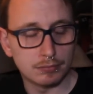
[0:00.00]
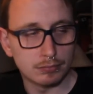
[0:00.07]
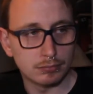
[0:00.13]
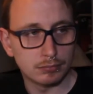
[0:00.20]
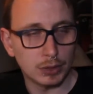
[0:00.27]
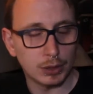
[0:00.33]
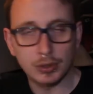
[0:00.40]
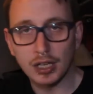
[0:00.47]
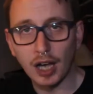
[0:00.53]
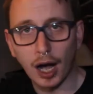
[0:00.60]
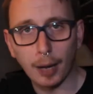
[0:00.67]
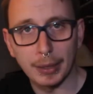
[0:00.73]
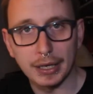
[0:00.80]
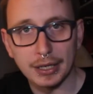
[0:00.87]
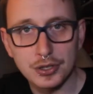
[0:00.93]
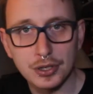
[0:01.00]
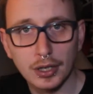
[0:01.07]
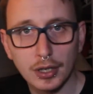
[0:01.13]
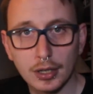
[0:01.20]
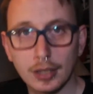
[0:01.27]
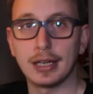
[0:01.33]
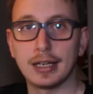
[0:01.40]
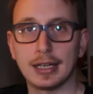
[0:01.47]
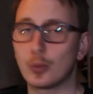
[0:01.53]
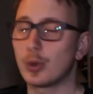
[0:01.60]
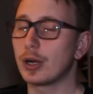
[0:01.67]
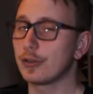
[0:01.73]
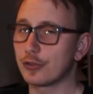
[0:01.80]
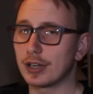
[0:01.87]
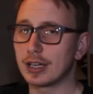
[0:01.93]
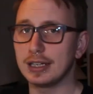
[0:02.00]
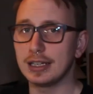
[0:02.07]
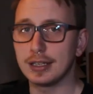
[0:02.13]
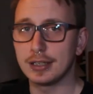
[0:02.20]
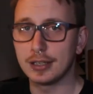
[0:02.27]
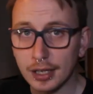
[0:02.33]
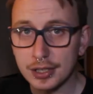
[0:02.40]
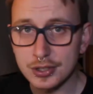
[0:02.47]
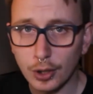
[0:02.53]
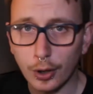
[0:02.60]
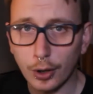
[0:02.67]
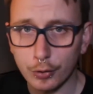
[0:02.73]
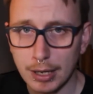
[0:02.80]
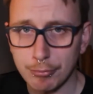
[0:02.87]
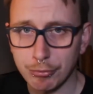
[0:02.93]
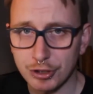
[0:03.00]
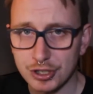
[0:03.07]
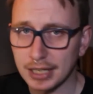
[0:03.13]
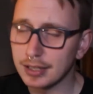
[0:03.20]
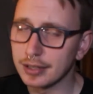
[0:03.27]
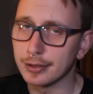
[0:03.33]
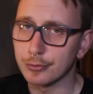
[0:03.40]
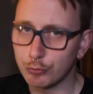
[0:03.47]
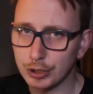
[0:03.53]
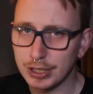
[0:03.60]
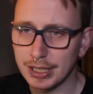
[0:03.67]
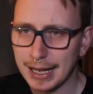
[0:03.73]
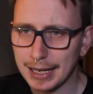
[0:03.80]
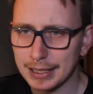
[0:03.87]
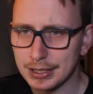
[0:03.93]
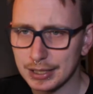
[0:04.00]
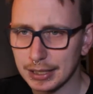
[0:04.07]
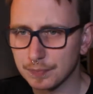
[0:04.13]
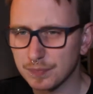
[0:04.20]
well, garbage, and it quite frankly does not represent reality.